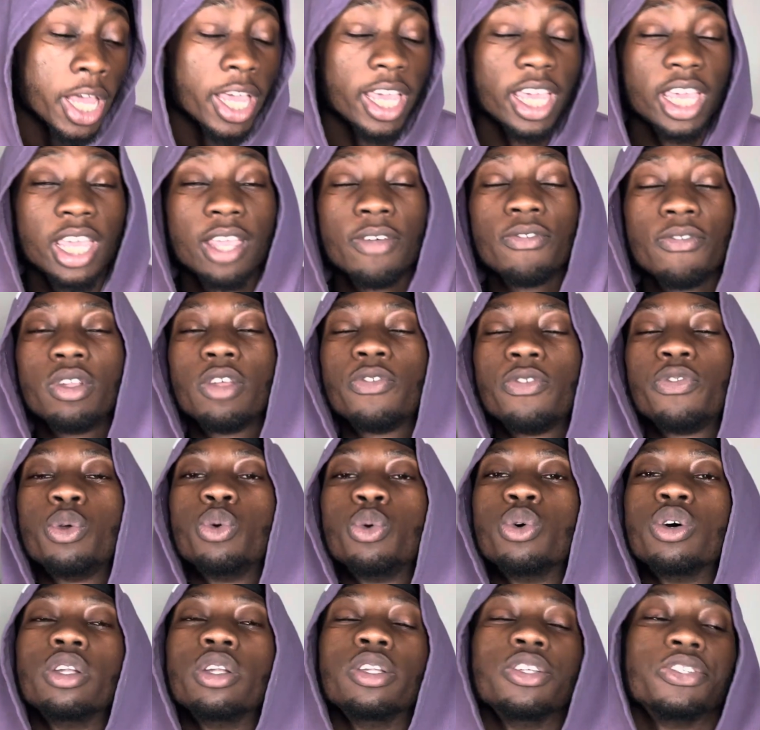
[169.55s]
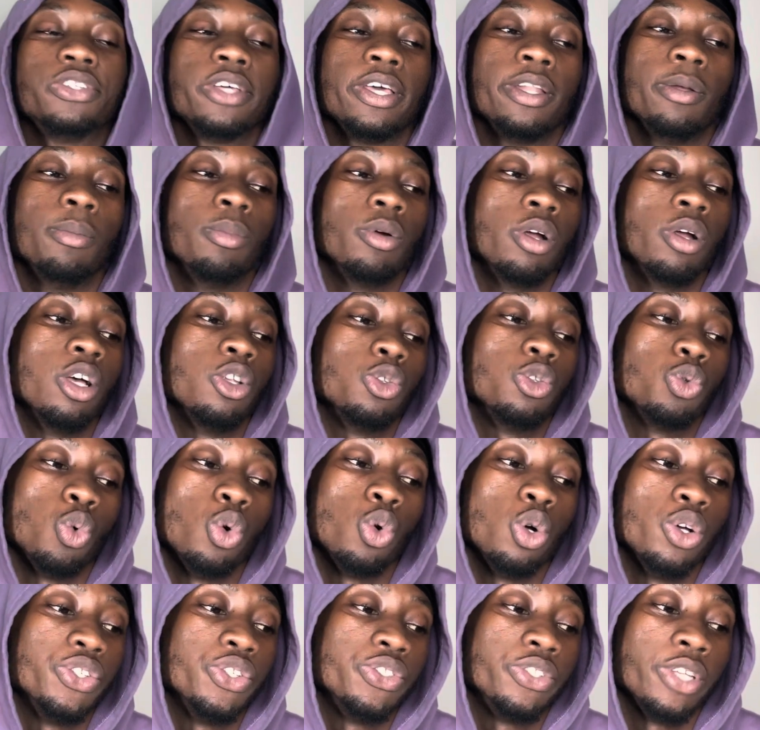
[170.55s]
Even if you wanted to say the Browns
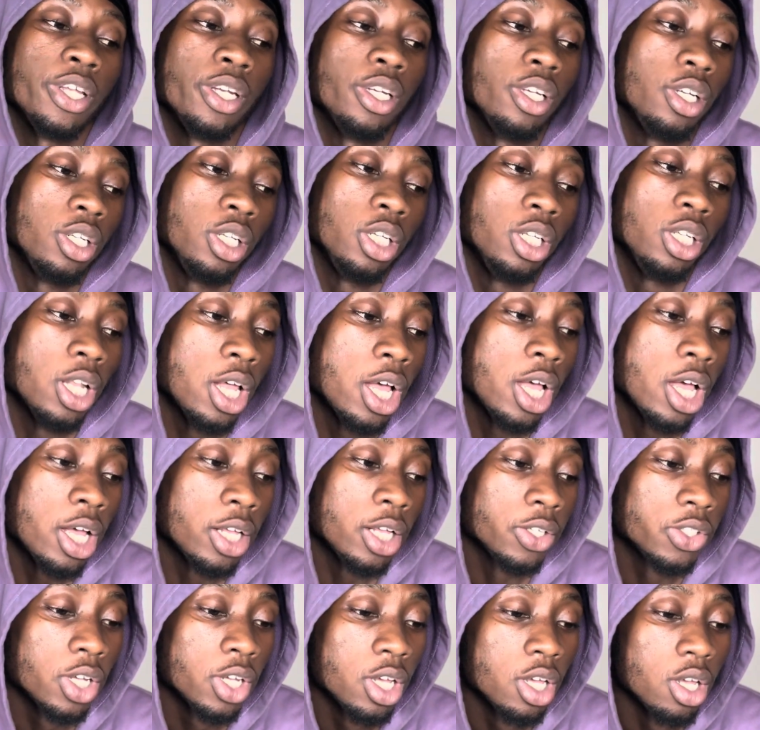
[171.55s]
was technically last,